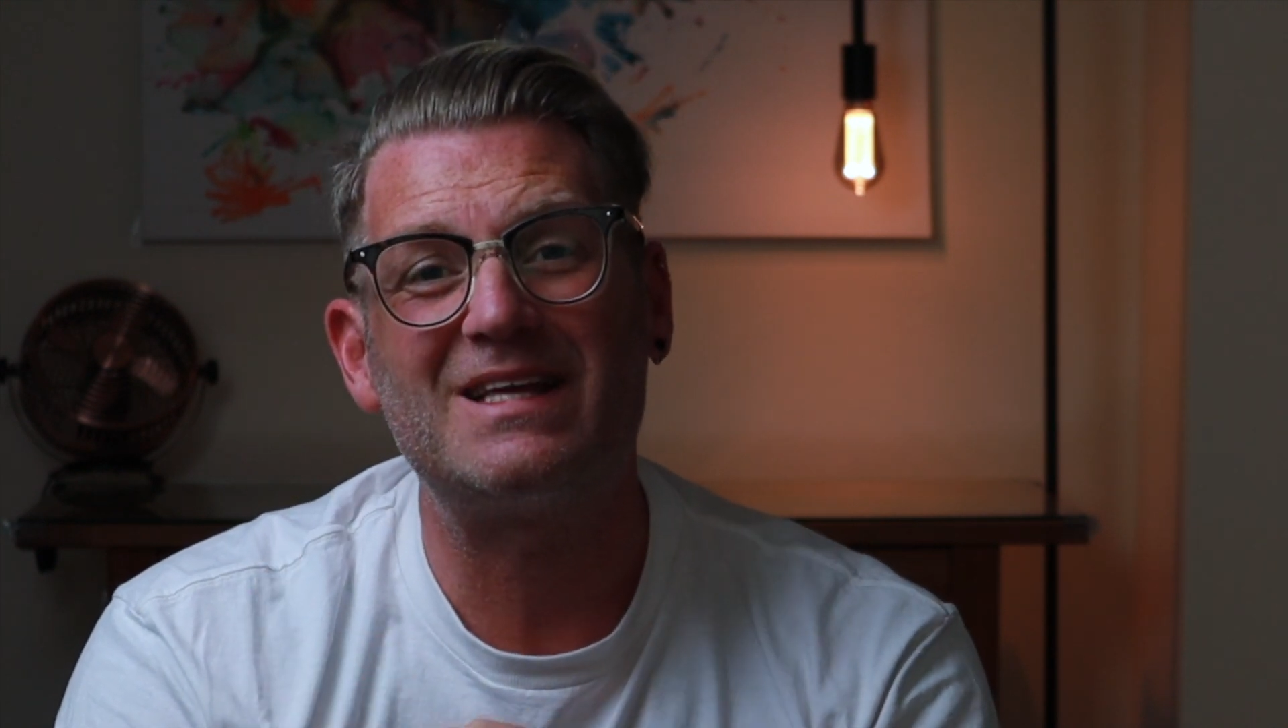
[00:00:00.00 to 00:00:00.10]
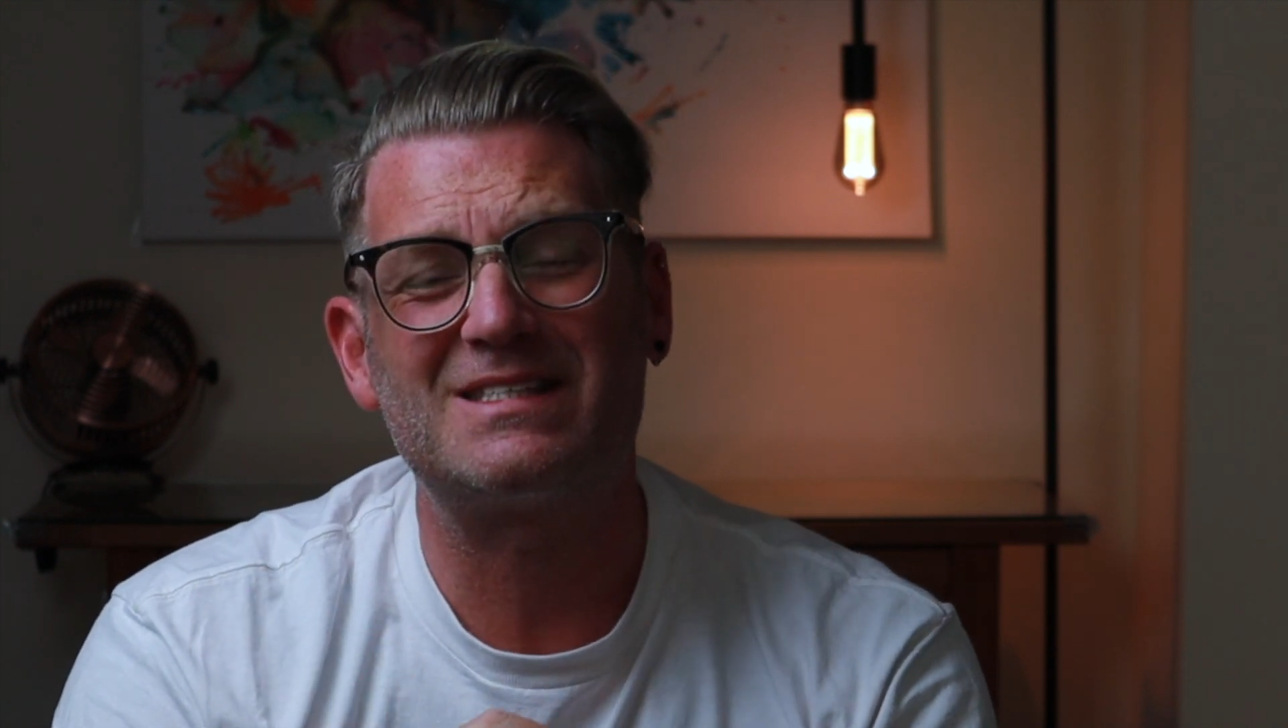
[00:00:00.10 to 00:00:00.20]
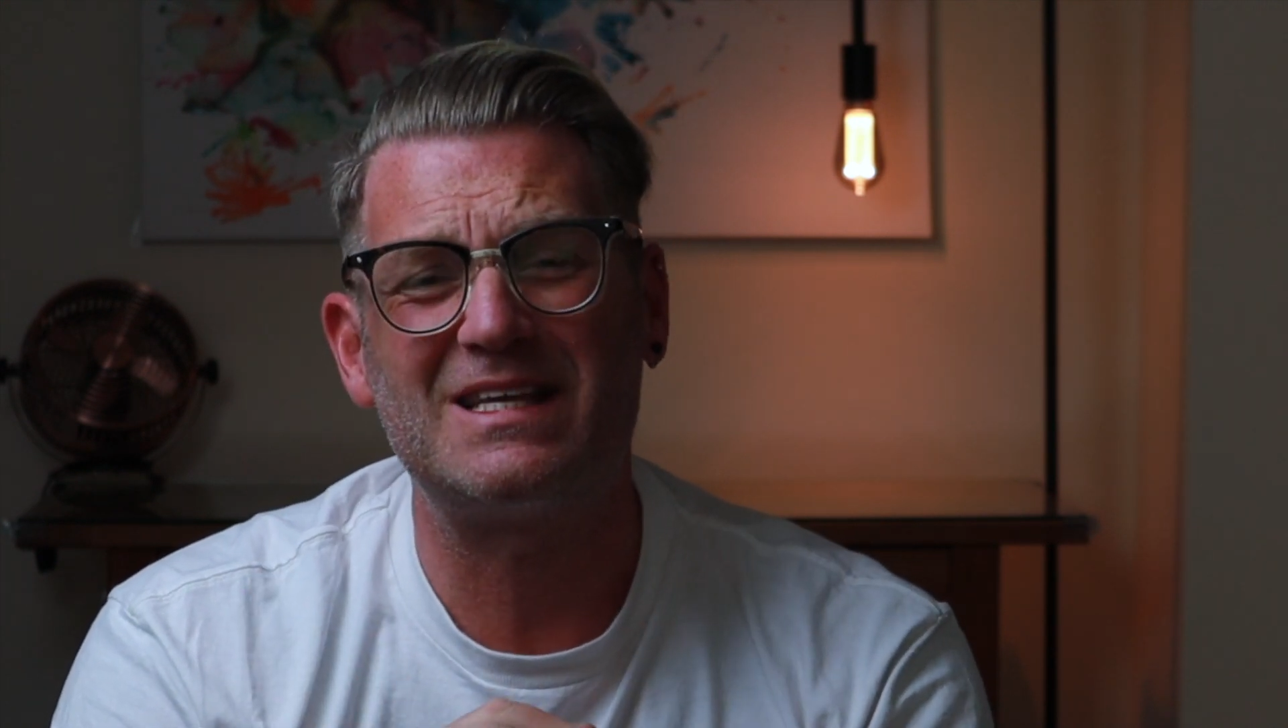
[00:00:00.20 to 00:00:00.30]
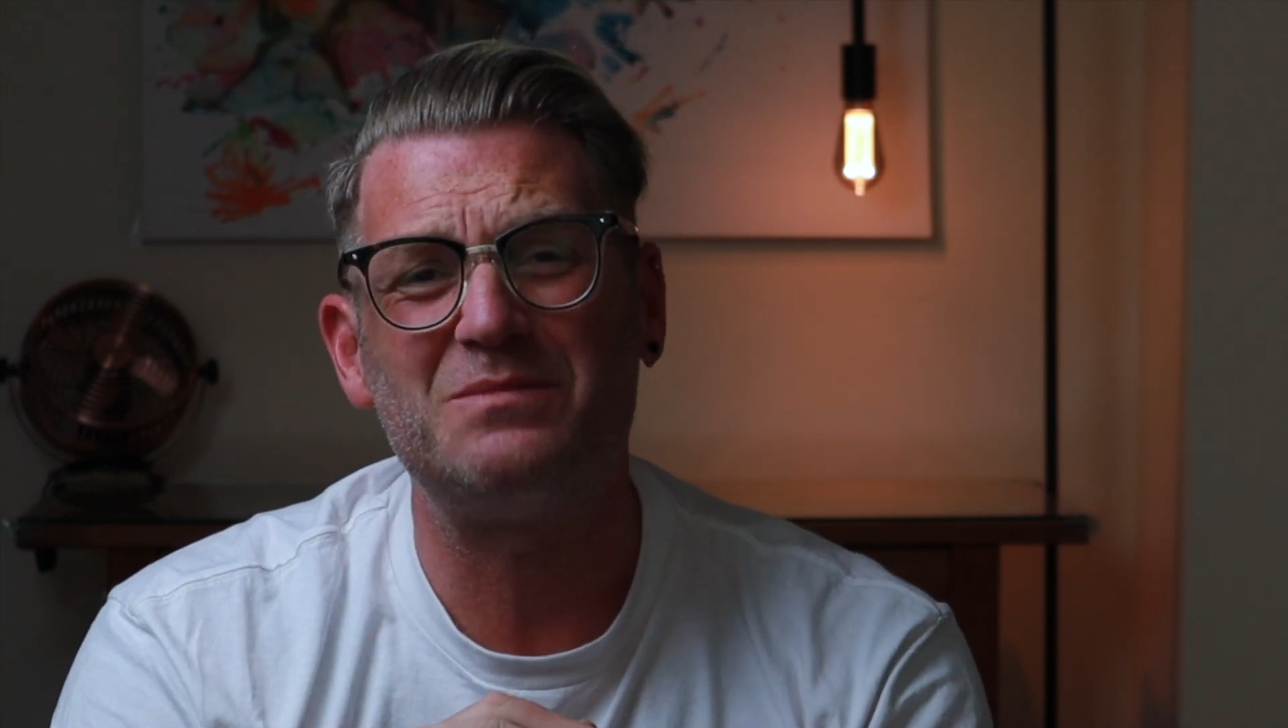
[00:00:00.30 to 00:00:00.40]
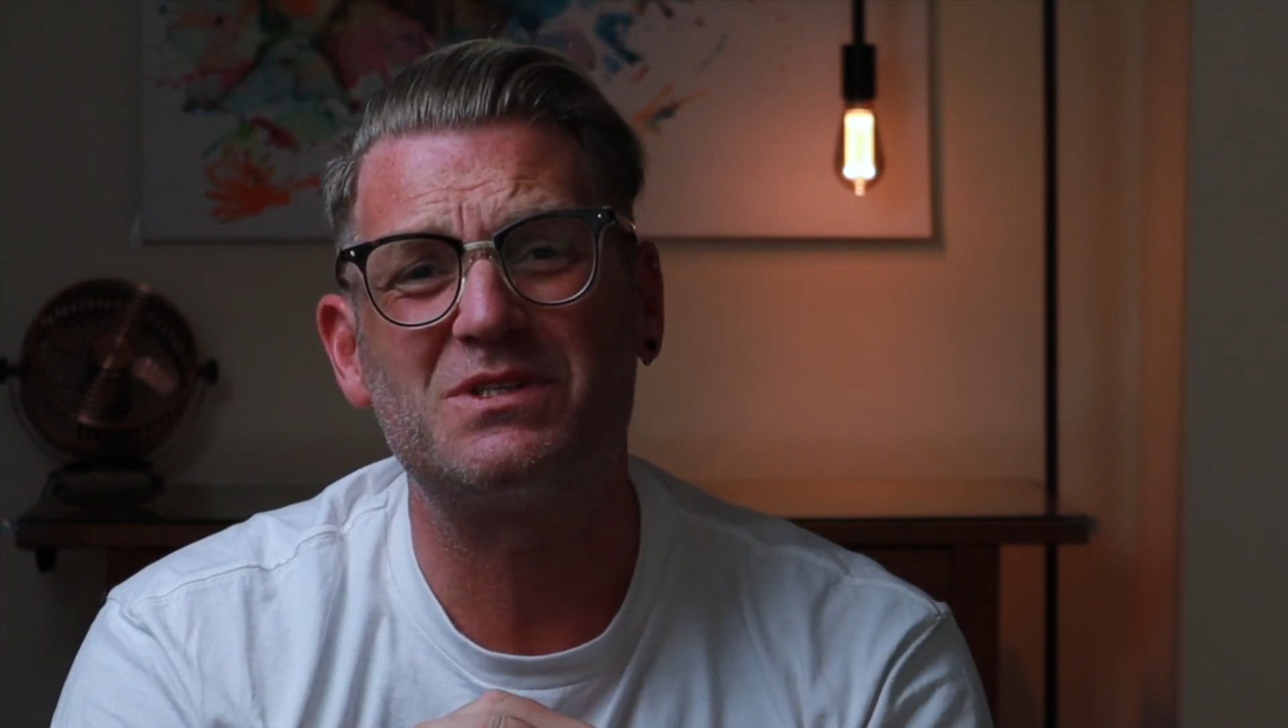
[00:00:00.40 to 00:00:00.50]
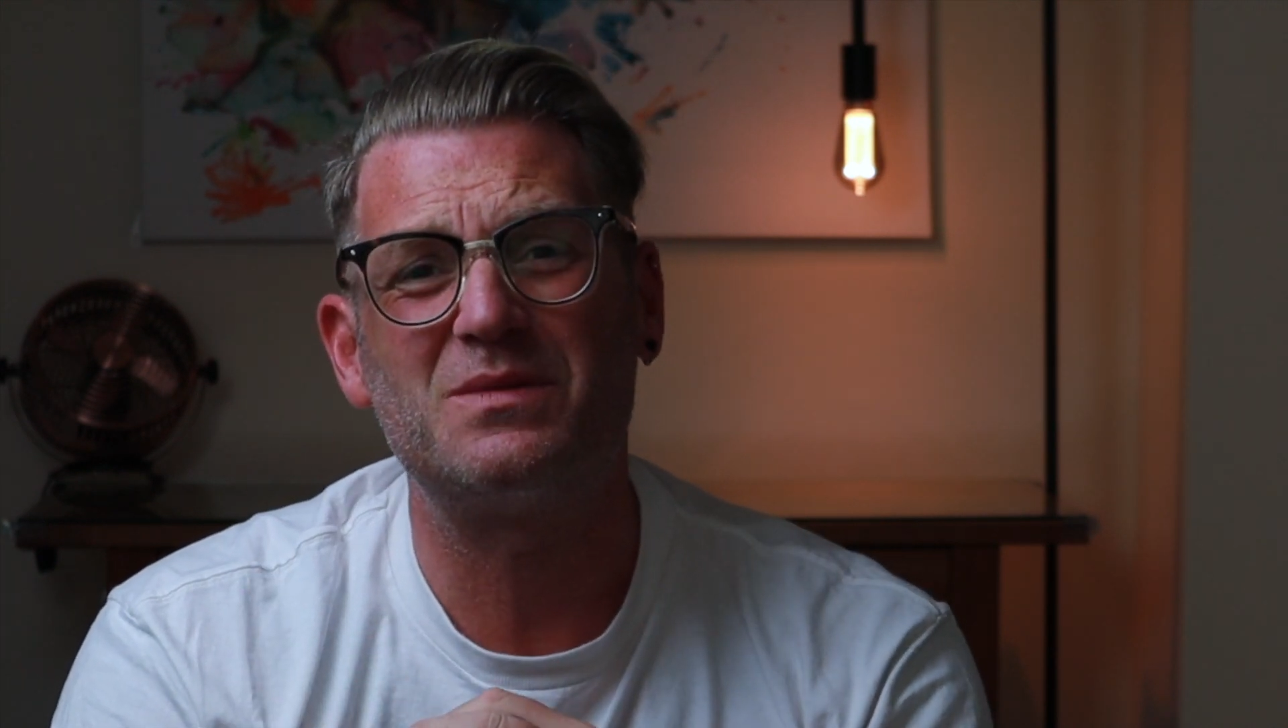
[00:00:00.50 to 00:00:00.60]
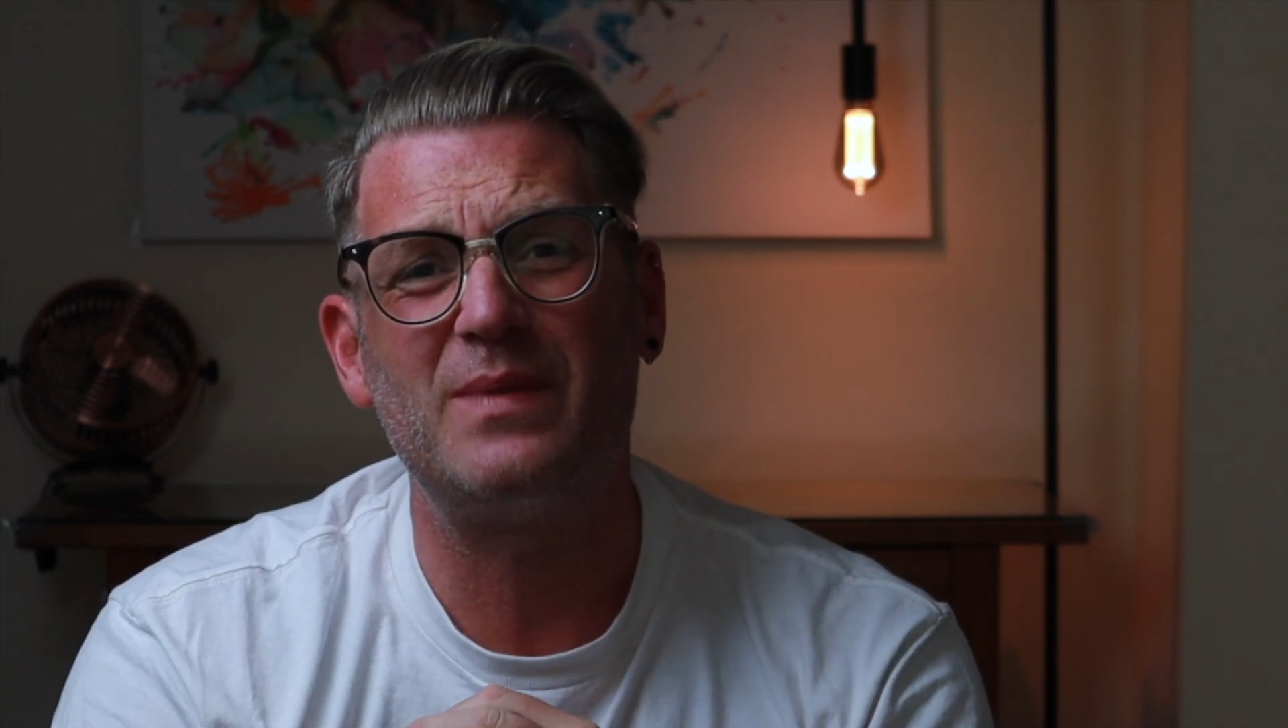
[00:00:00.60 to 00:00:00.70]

it seems to